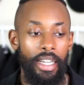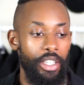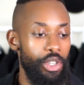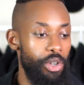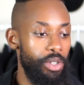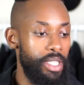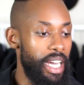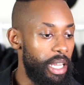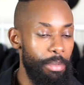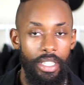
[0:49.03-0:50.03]
you know,
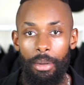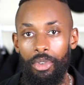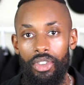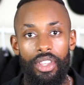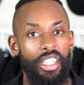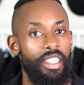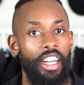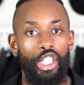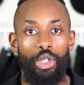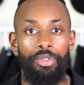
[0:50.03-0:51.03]
telling me some of the things that
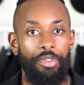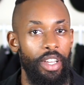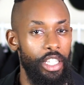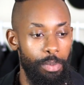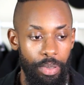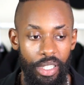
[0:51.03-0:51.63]
I should fix.